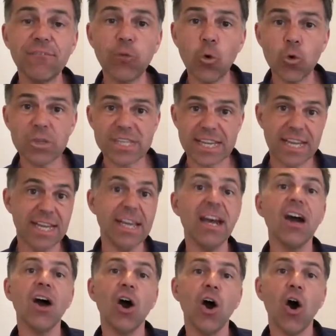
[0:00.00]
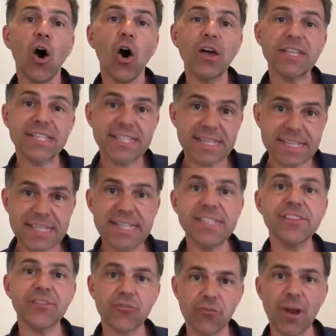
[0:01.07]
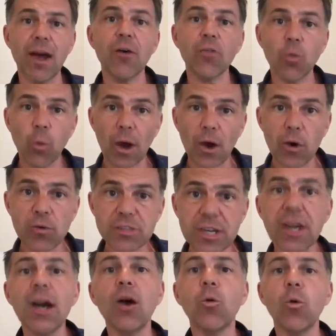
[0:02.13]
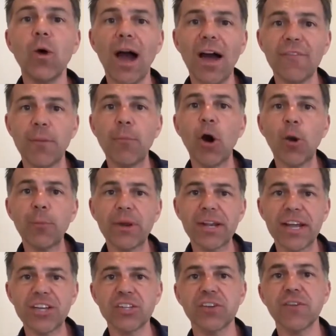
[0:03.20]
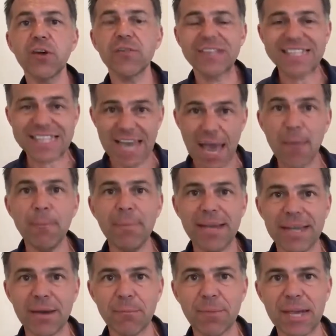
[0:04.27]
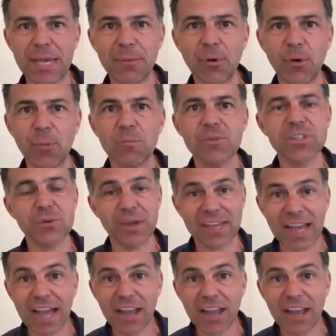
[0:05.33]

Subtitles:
40 cities throughout the world will have a population of over 10 million people. So